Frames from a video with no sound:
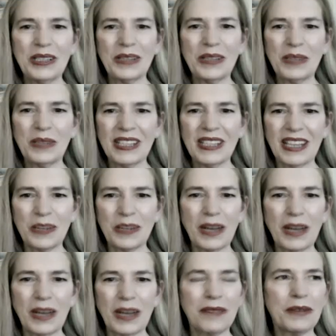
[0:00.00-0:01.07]
can really get
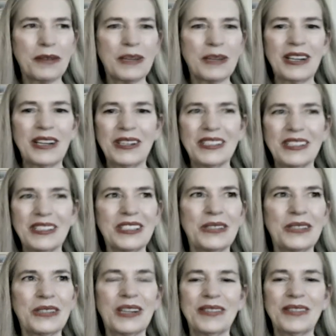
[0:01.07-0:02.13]
away from it all
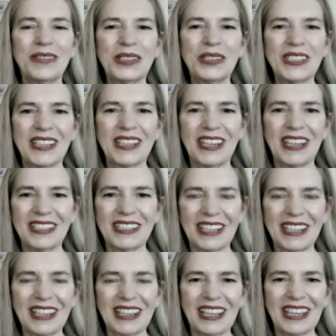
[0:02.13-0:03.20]
too, which is nice,
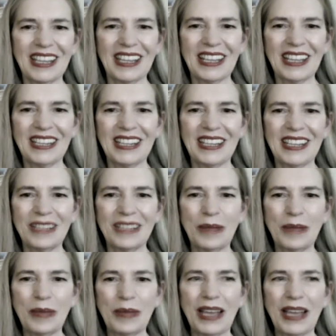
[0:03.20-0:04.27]
I think, and
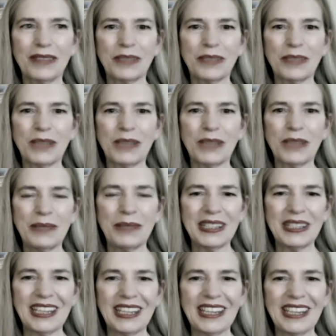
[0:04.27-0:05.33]
maybe have some time to
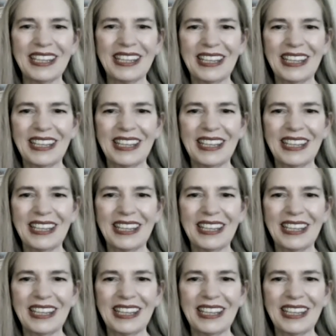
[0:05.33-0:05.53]
think